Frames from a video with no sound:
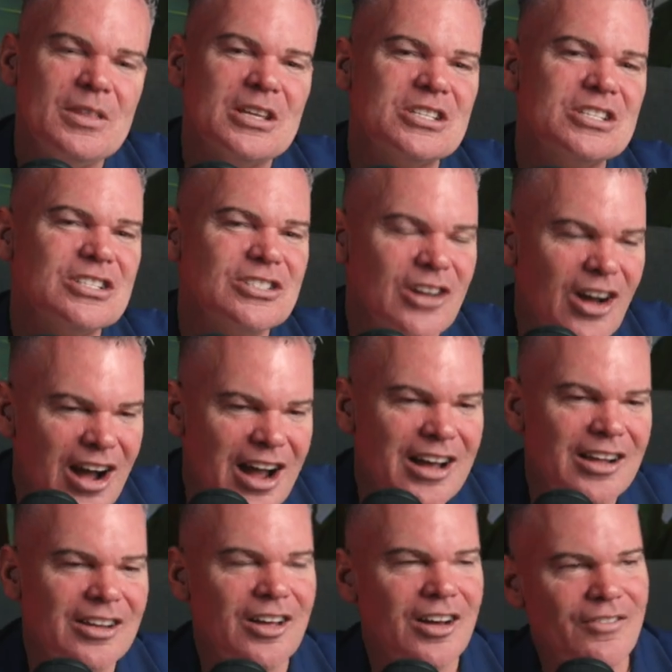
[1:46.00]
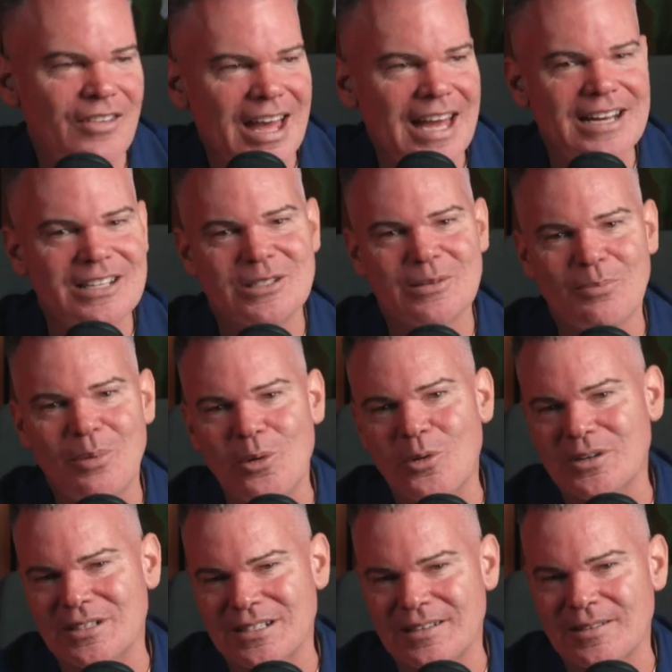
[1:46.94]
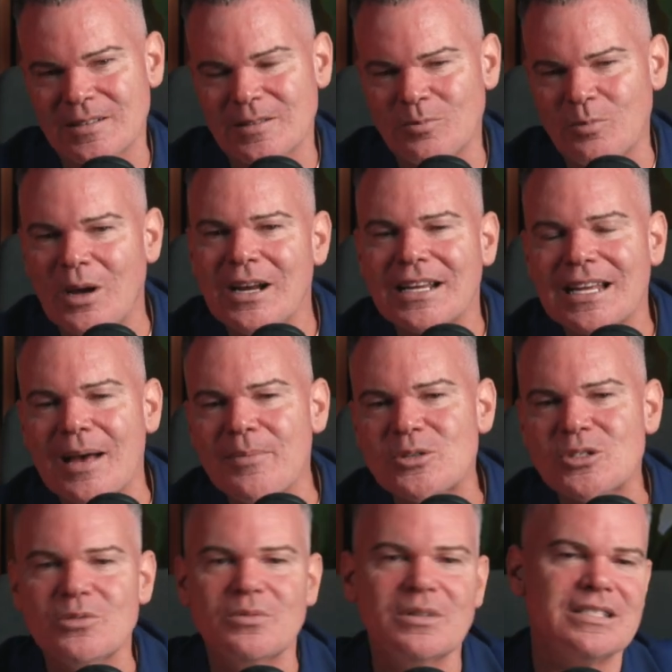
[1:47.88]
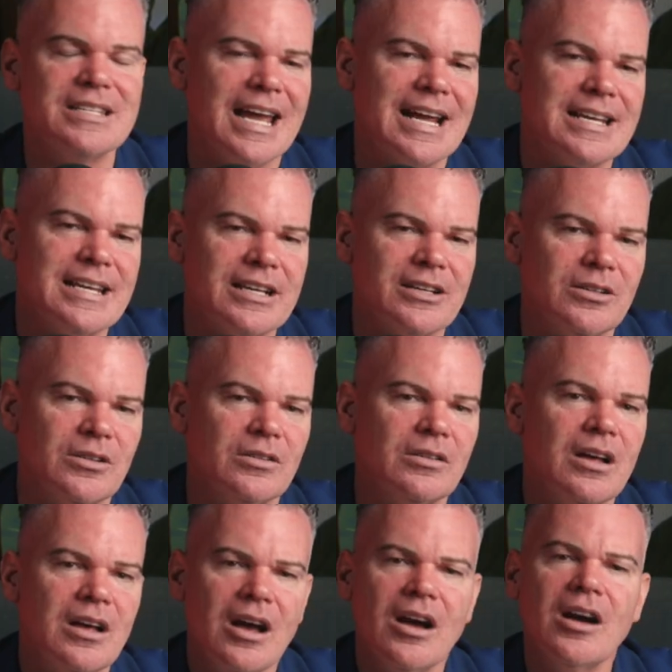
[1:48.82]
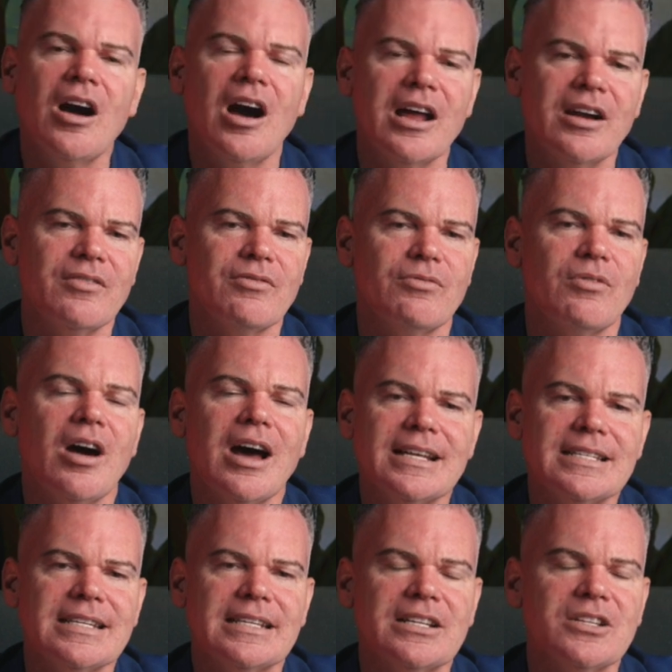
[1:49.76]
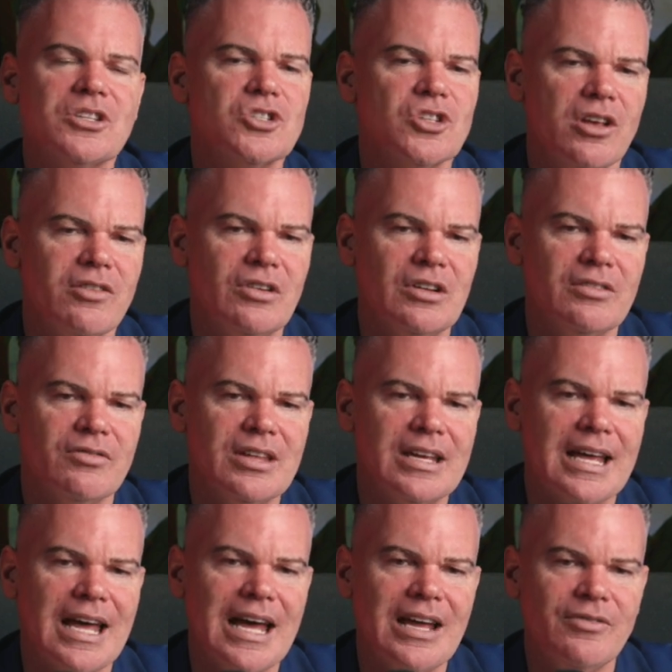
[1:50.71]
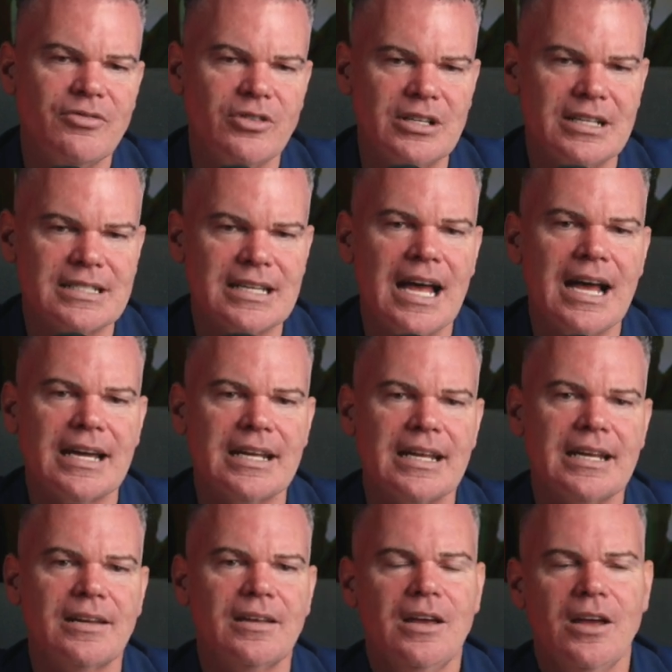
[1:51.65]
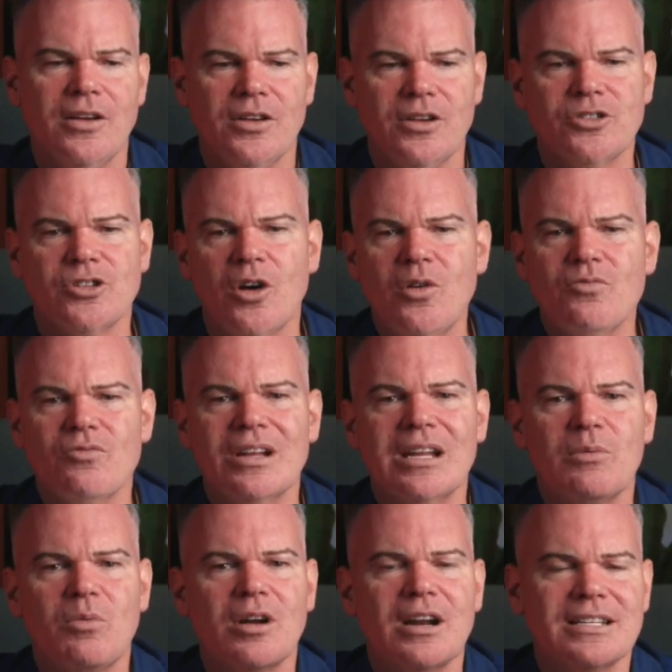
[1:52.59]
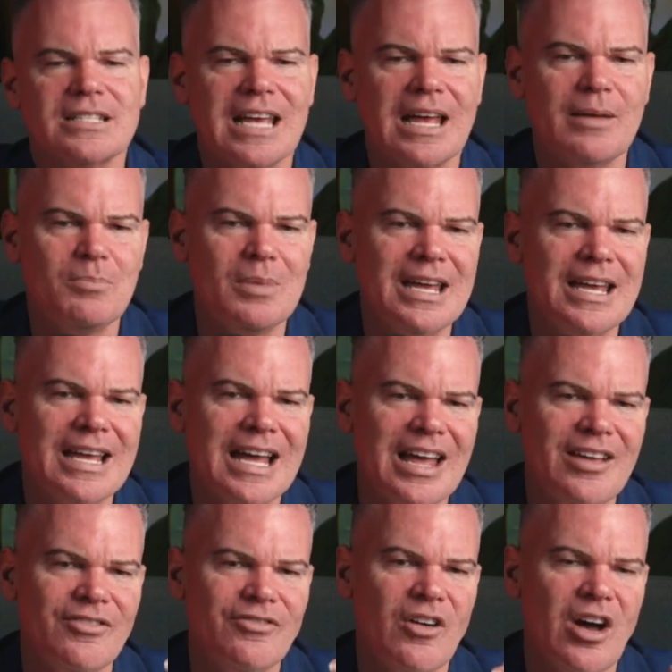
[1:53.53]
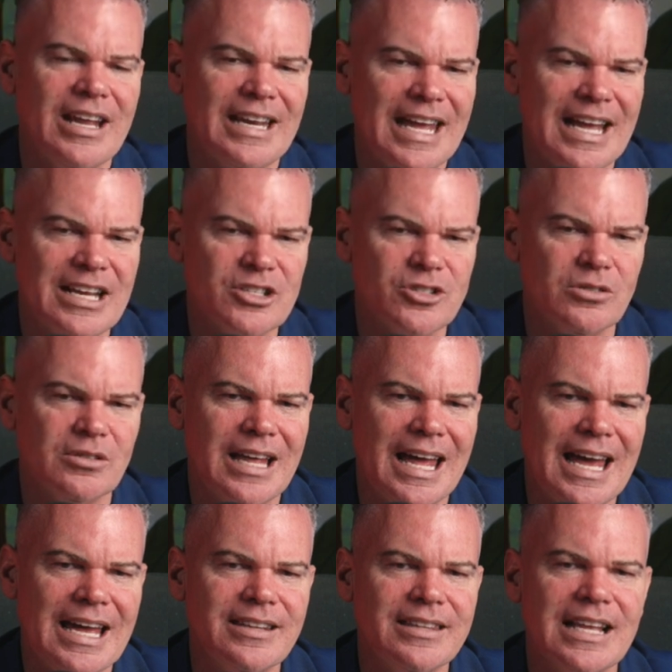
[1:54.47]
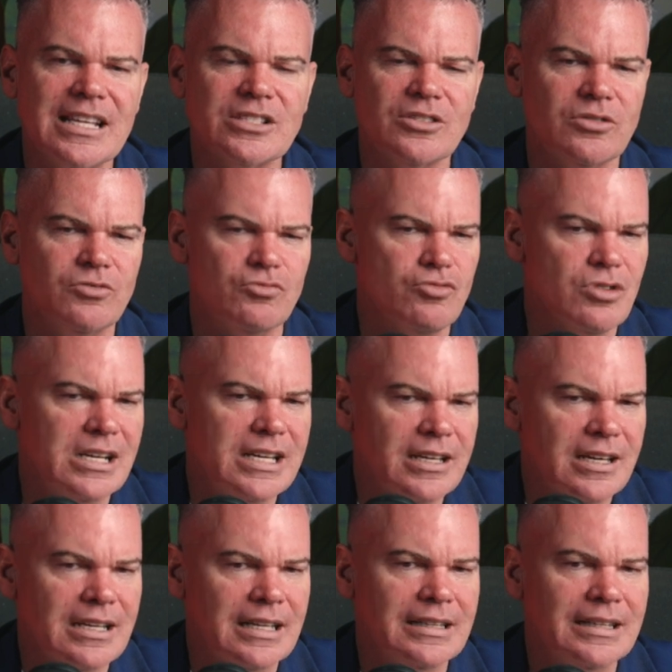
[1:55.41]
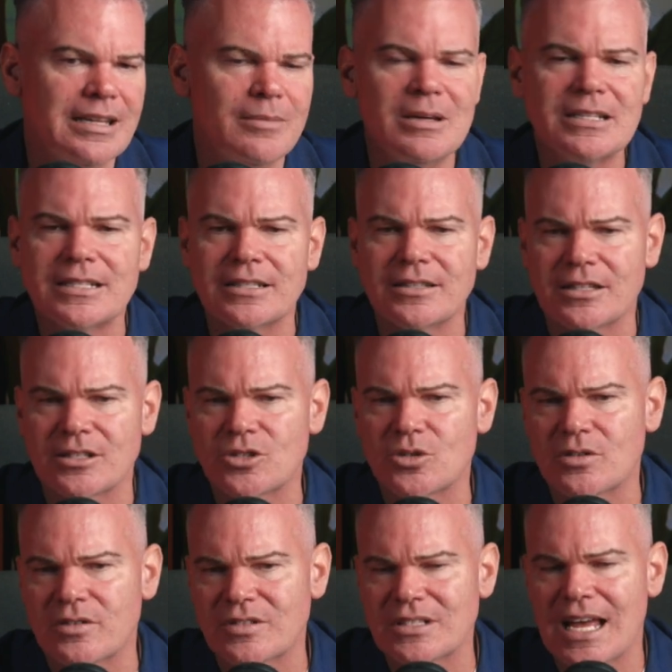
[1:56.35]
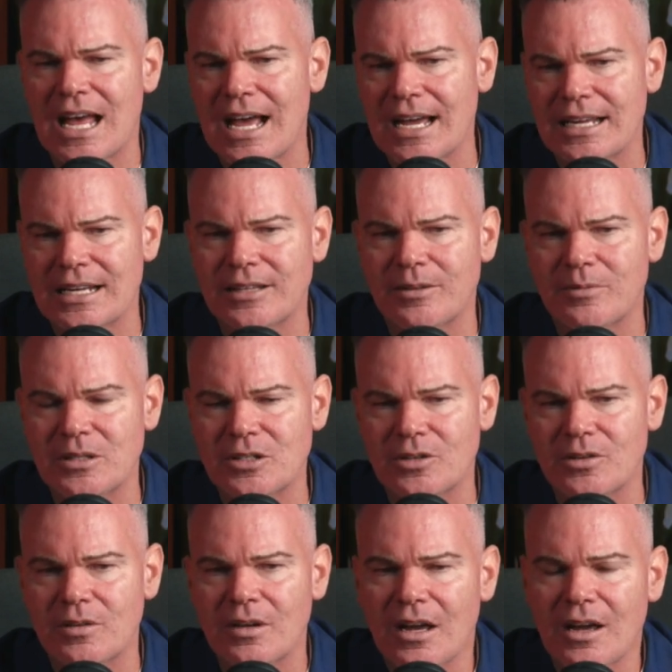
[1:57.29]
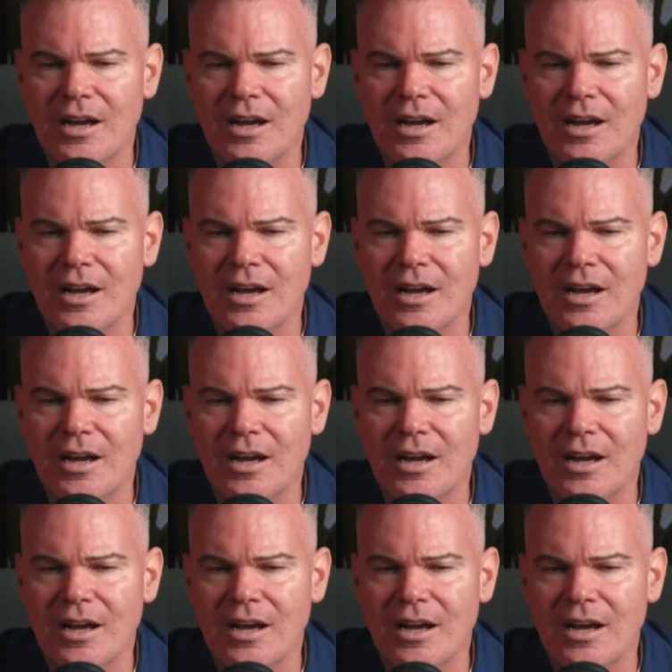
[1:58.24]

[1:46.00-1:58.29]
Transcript: The style of ad is important. When it comes to a technical kind of writing and serving of the ad for your targeting, you don't really want it to be a financial ad. That's really going to limit the sort of targeting that we do.